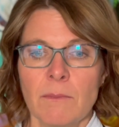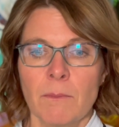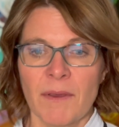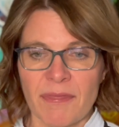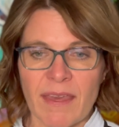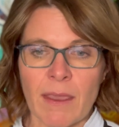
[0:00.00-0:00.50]

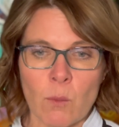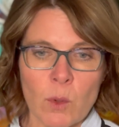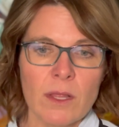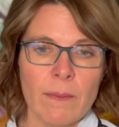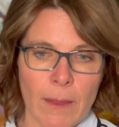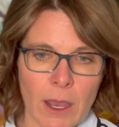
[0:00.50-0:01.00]
but they
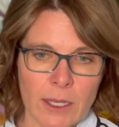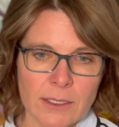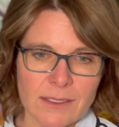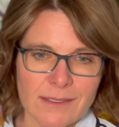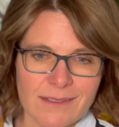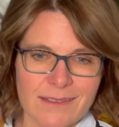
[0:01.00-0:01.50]
will
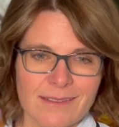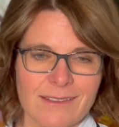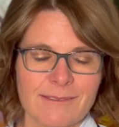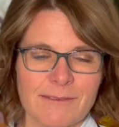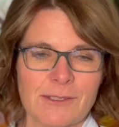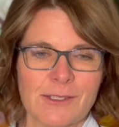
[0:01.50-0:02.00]
not
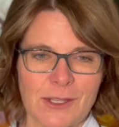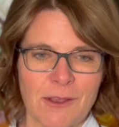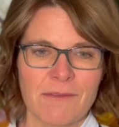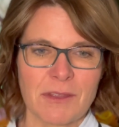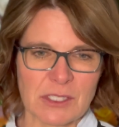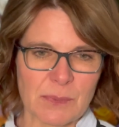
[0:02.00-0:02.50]

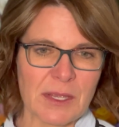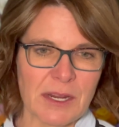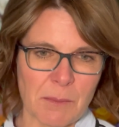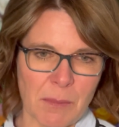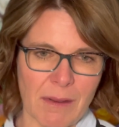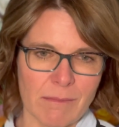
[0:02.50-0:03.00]
solve the
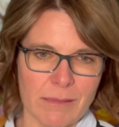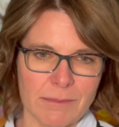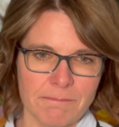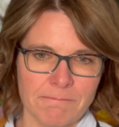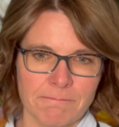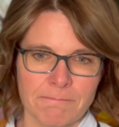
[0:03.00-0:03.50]
speeding
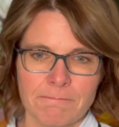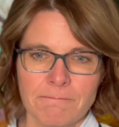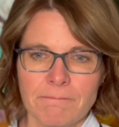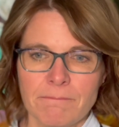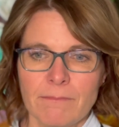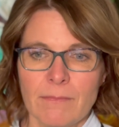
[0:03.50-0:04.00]
problem.
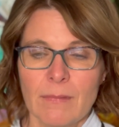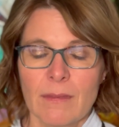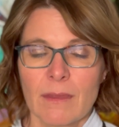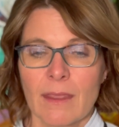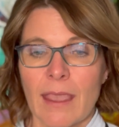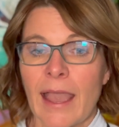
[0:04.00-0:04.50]

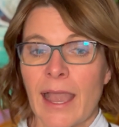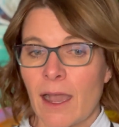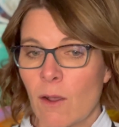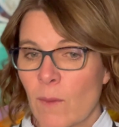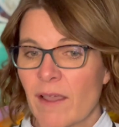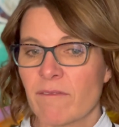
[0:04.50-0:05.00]

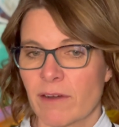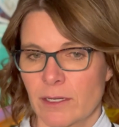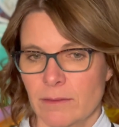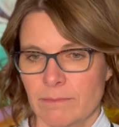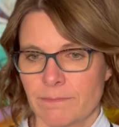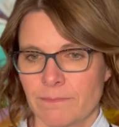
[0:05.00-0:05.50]
However,
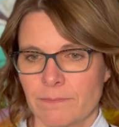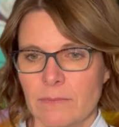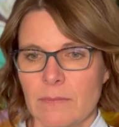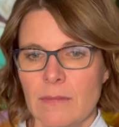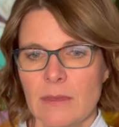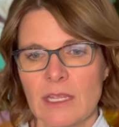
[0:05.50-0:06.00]

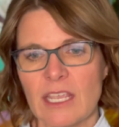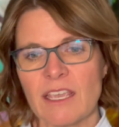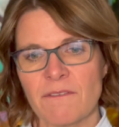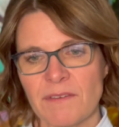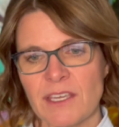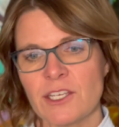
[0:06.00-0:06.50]

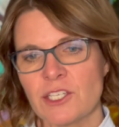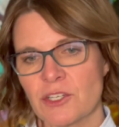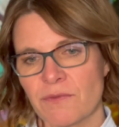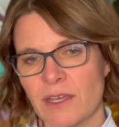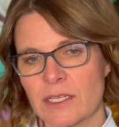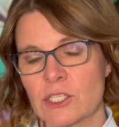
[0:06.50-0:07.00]
if each
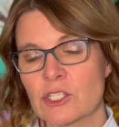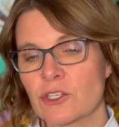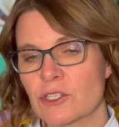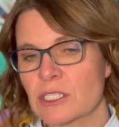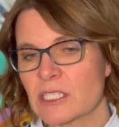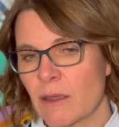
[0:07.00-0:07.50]
of us
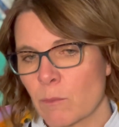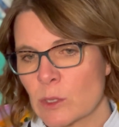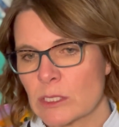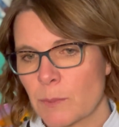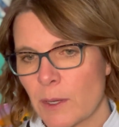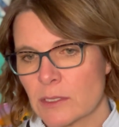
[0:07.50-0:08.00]
took some
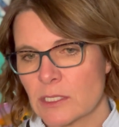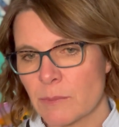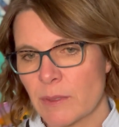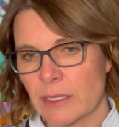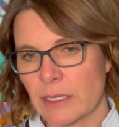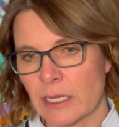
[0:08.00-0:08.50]

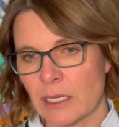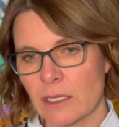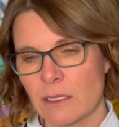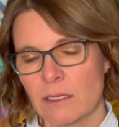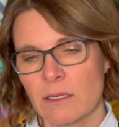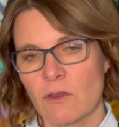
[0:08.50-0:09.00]
responsibility
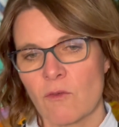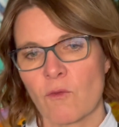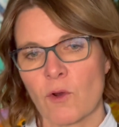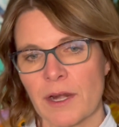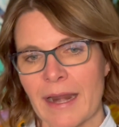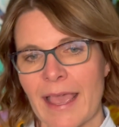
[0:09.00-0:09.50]

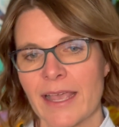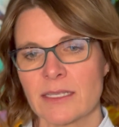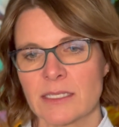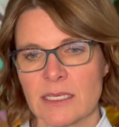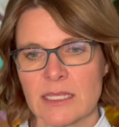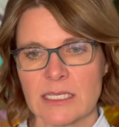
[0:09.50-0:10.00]
for
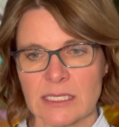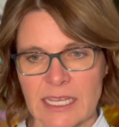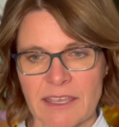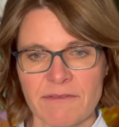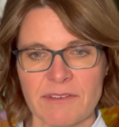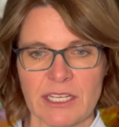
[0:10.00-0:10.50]
enhancing the
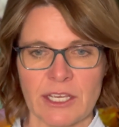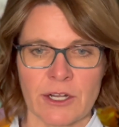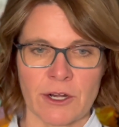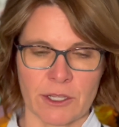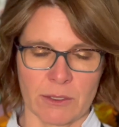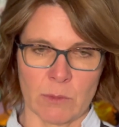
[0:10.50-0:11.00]
safety in
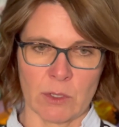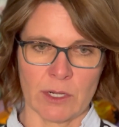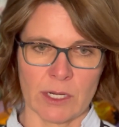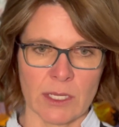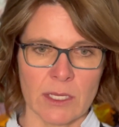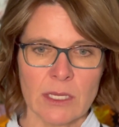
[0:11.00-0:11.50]
our
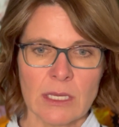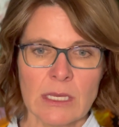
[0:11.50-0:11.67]
community